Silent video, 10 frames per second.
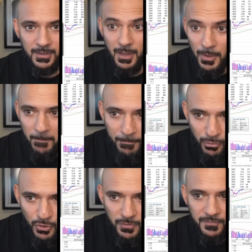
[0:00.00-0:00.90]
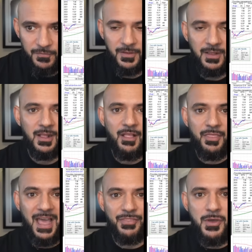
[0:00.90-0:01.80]
but proof
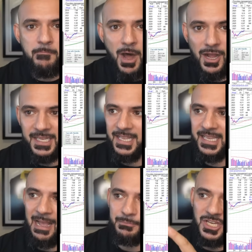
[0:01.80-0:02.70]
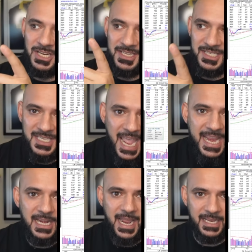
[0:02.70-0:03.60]
that the market cap's going to stay
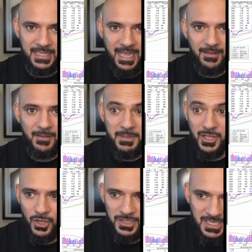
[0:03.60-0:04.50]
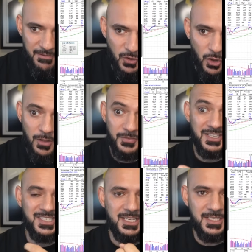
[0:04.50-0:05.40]
like that because they've got the
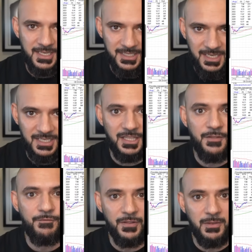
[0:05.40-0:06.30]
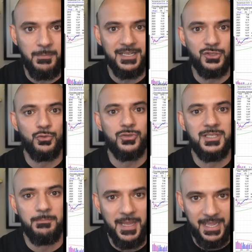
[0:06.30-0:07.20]
statistics and the fundamentals to
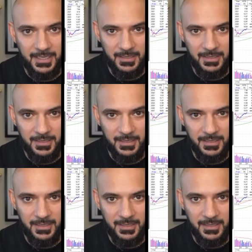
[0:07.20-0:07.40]
back it.